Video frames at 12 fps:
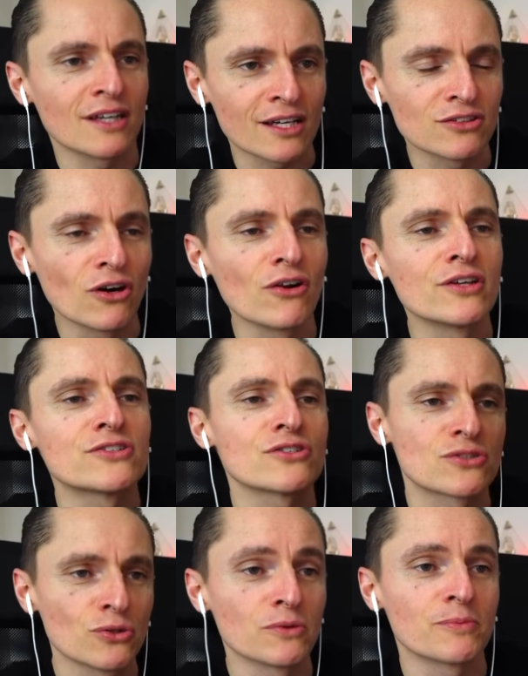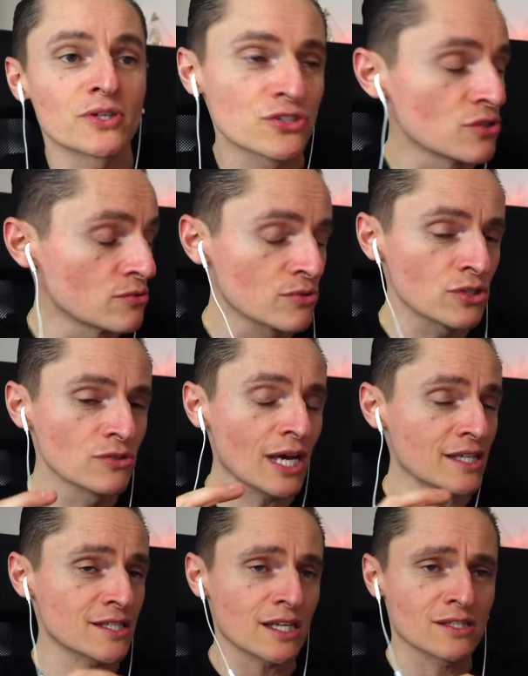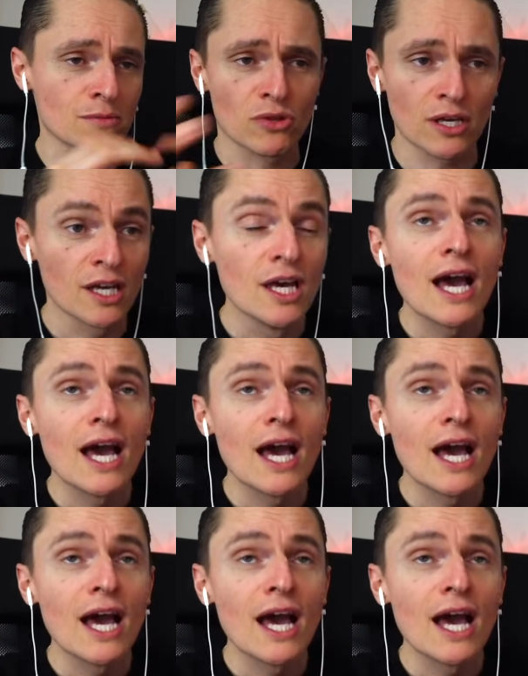acknowledge and talk because you said something.